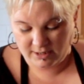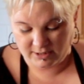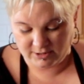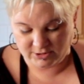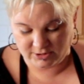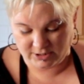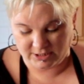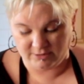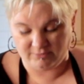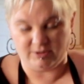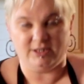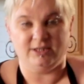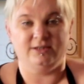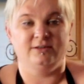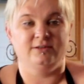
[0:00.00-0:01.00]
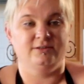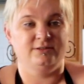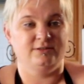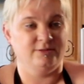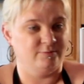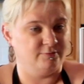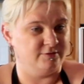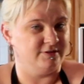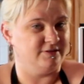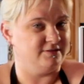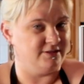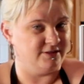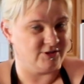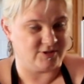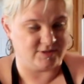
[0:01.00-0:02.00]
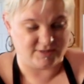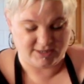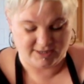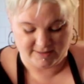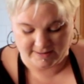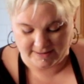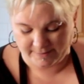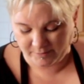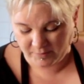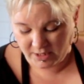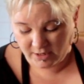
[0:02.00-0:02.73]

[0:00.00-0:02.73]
and you're getting ready to put this luscious thing in there.